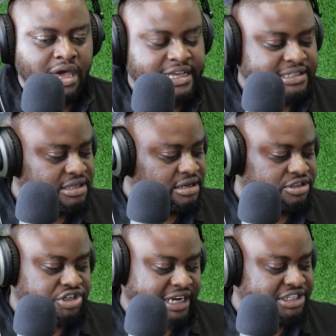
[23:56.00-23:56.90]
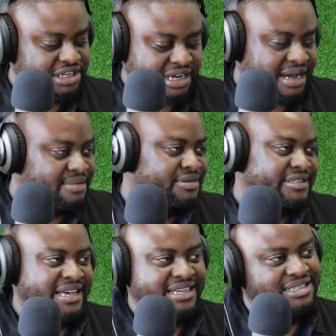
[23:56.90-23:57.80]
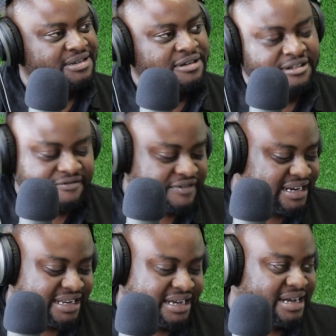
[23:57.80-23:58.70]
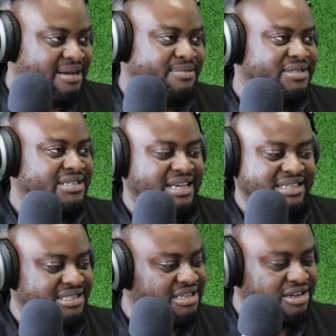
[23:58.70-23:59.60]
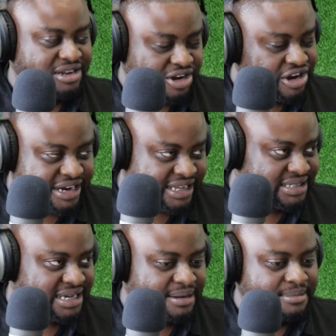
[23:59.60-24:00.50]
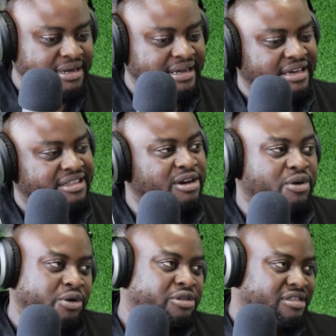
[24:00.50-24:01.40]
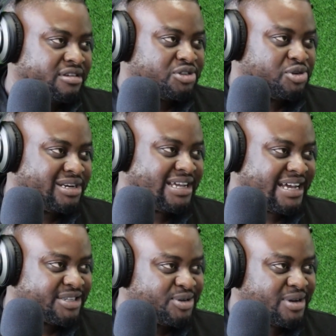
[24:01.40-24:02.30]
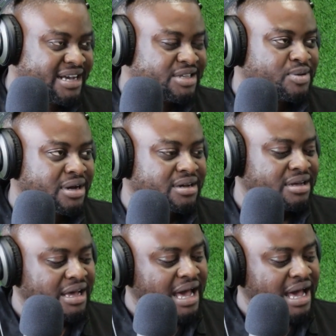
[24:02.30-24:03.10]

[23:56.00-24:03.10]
As the traction comes, as the funding comes, as the learnings come, the growth surely has to as well.